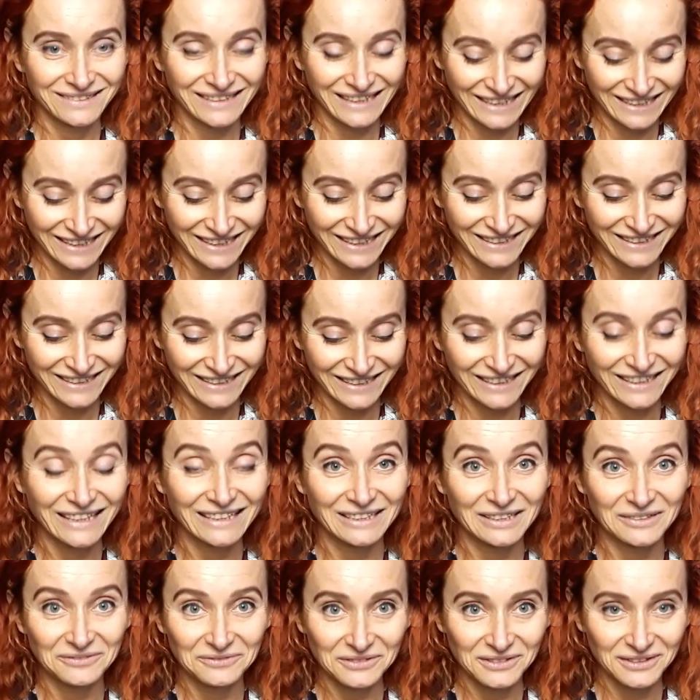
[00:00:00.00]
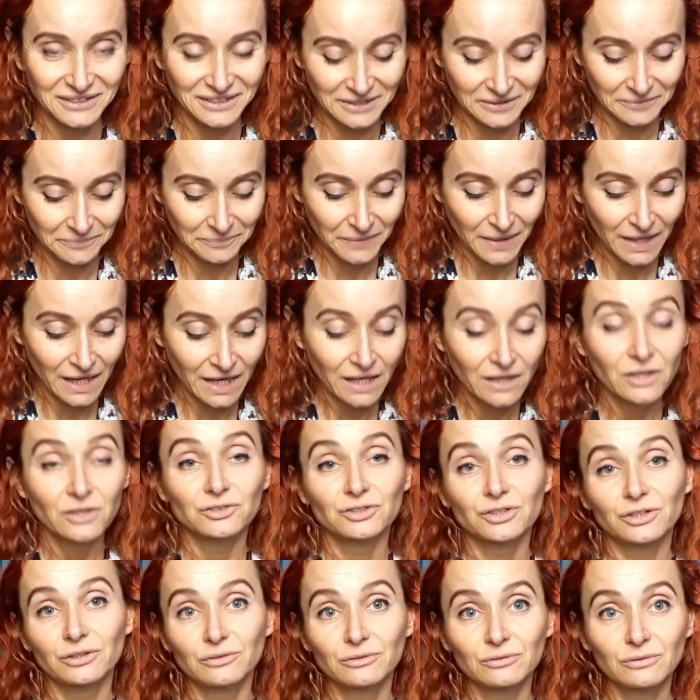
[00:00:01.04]
anything and everything.
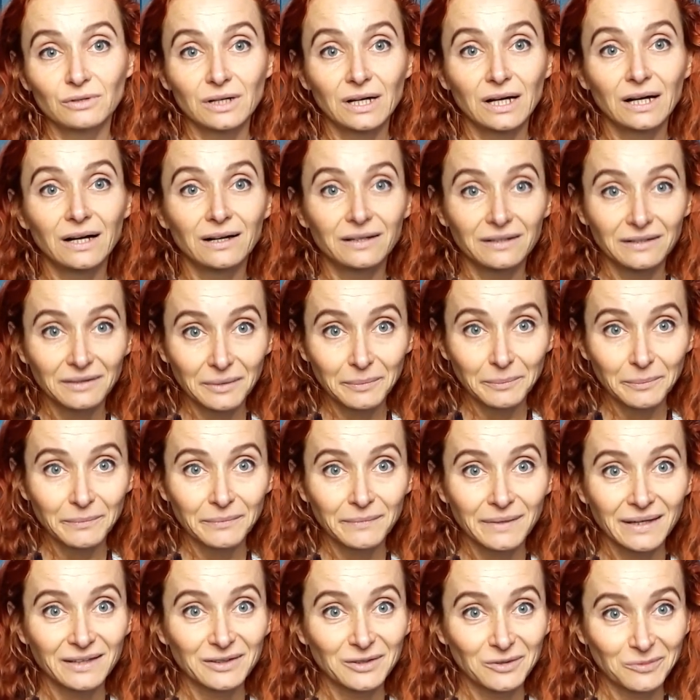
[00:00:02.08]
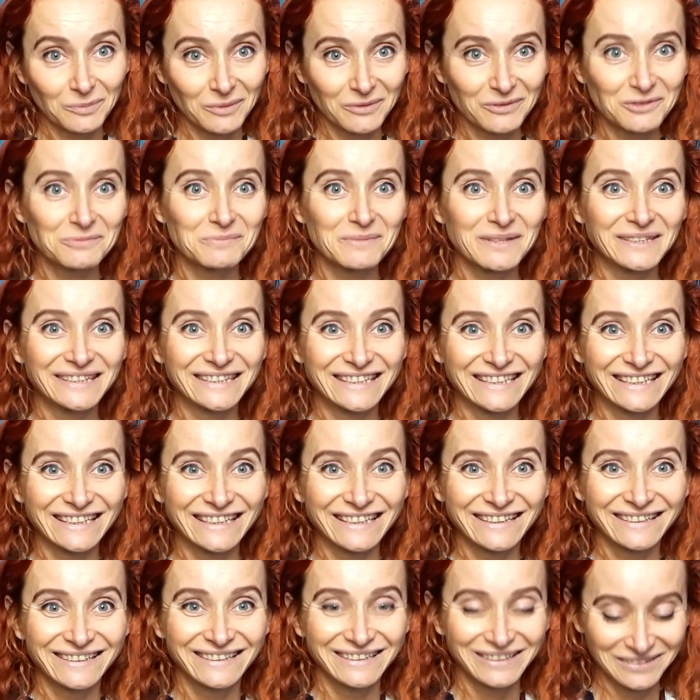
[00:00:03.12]
So I am
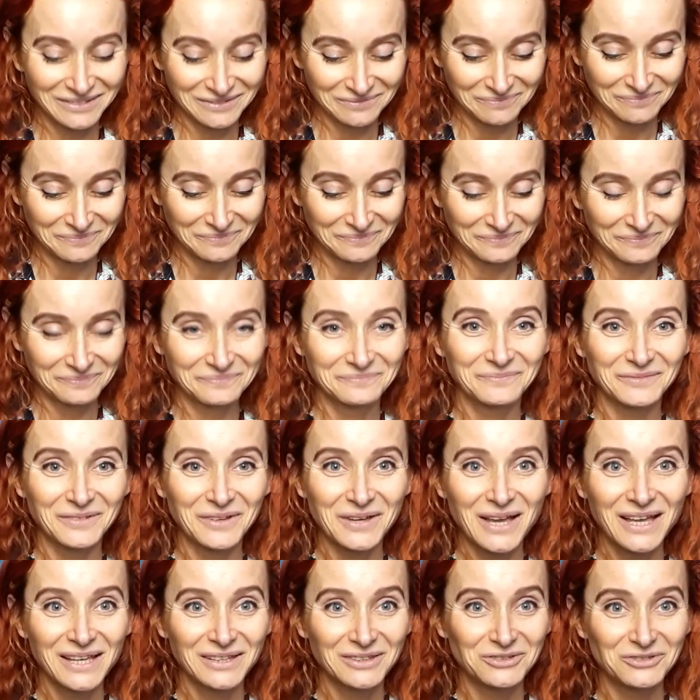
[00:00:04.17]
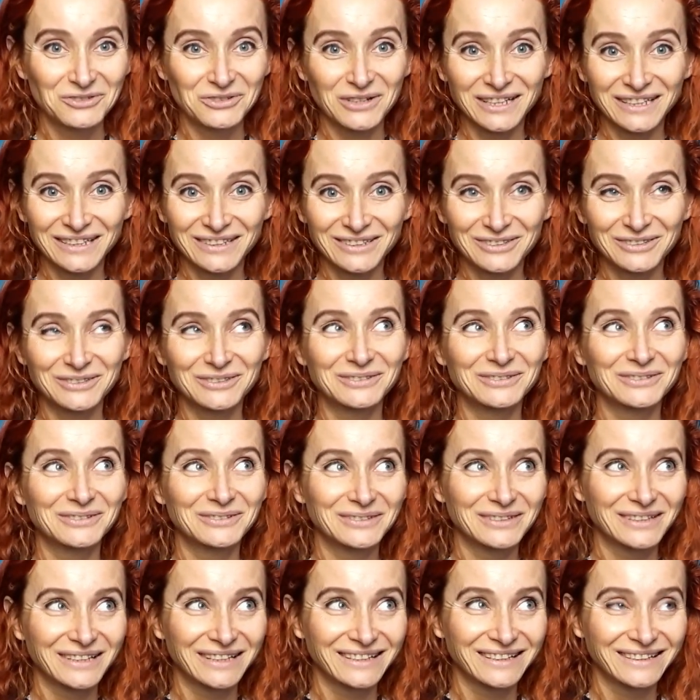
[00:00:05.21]
experimenting, trying
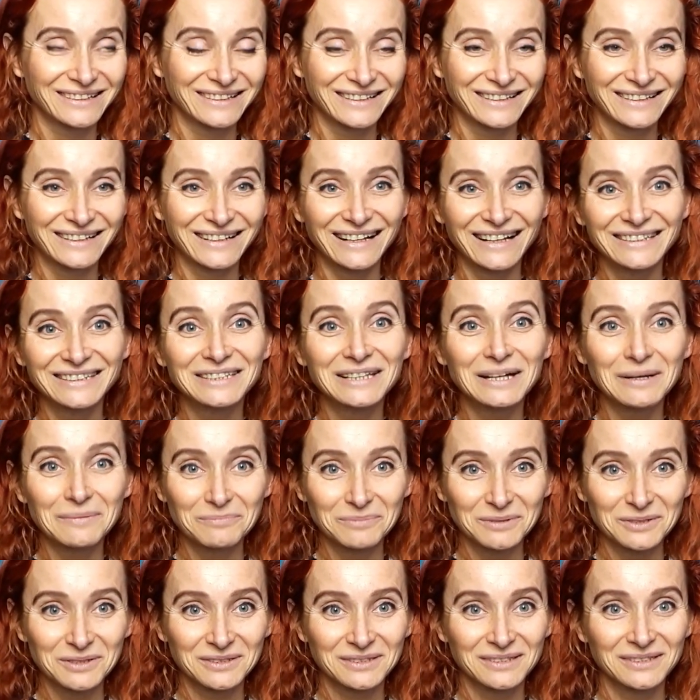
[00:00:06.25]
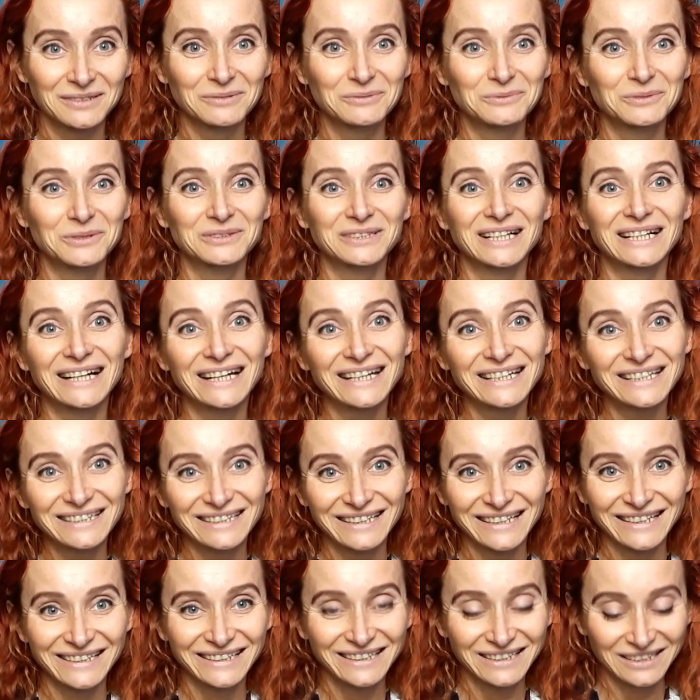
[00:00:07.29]
to adapt what I
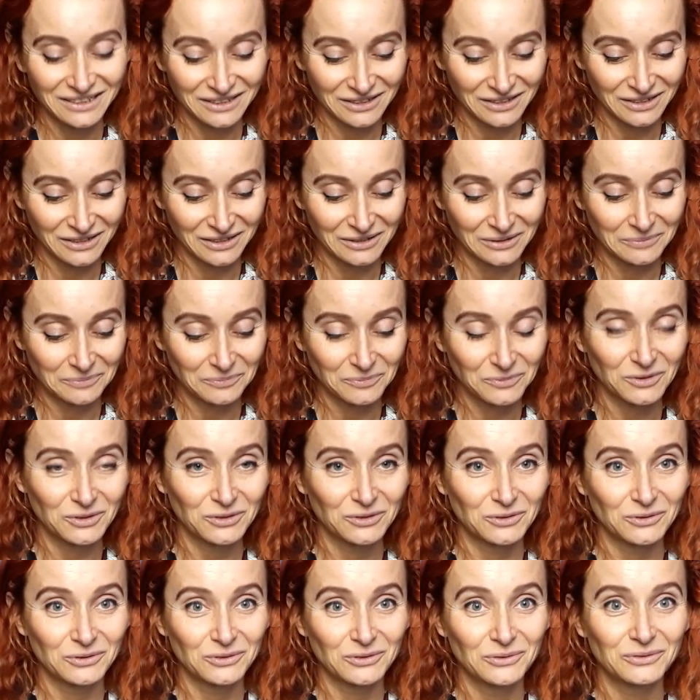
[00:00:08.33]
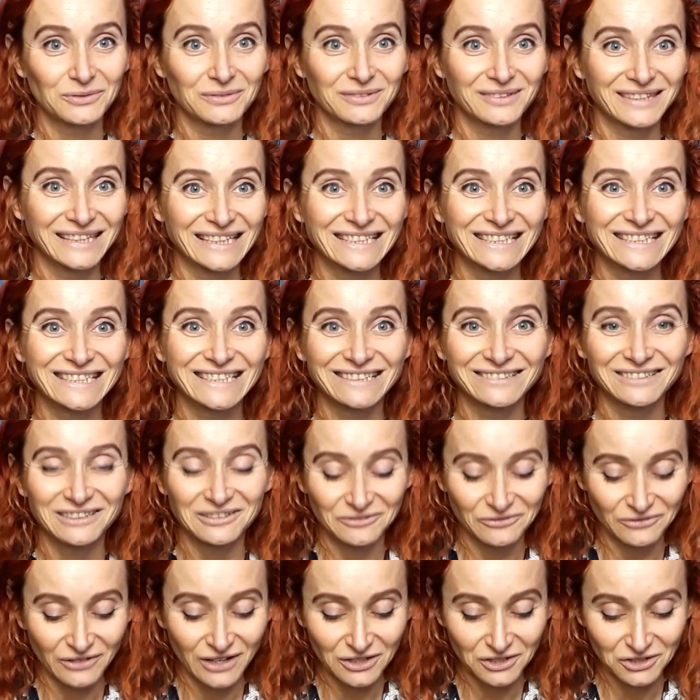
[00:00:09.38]
like to things that are
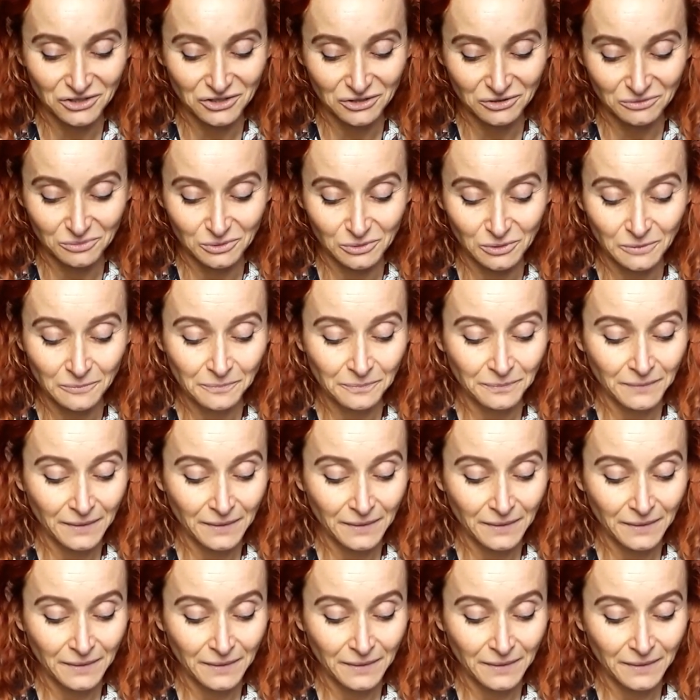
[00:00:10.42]
fashionable,